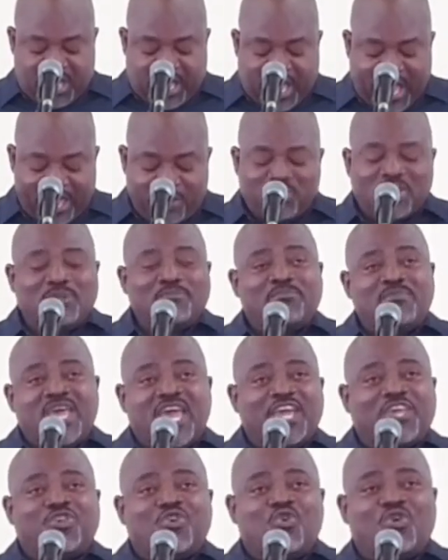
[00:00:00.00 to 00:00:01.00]
I will
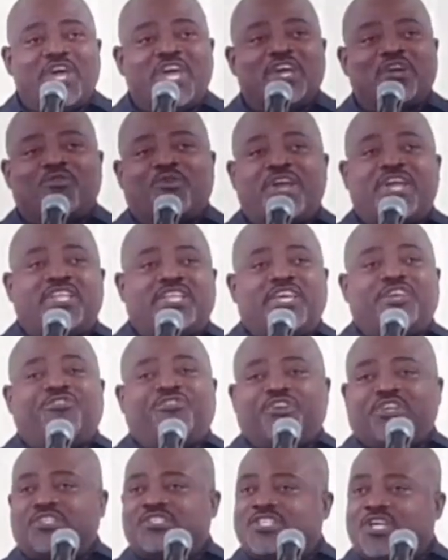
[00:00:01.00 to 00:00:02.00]
make you a great
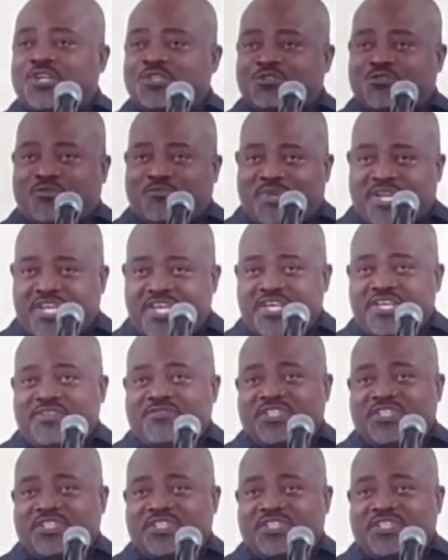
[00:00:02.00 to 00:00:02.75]
nation. Sounds familiar?